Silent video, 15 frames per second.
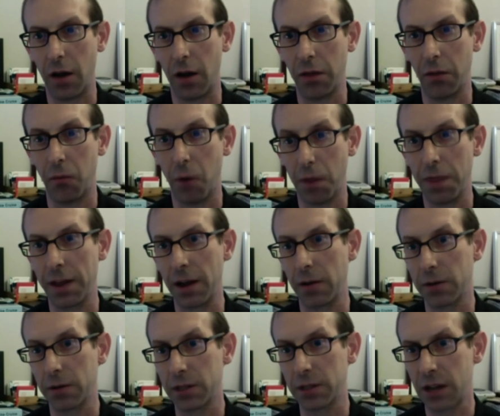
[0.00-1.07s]
the one thing I will
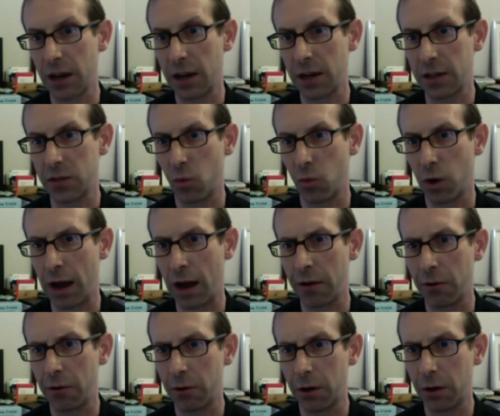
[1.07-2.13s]
say is what
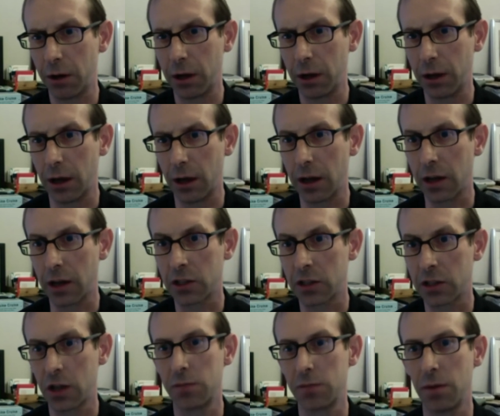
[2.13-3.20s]
really
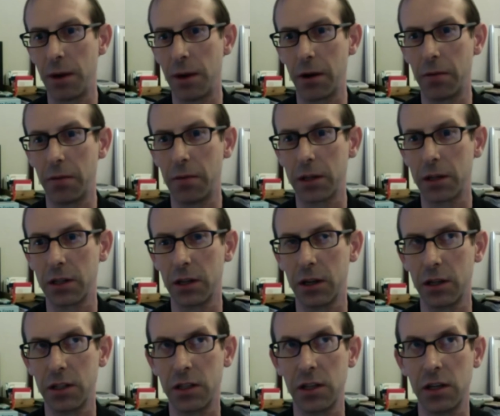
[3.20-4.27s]
excites me about unmixing
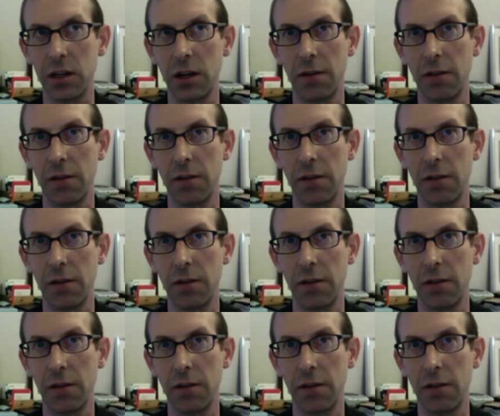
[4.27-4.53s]
is the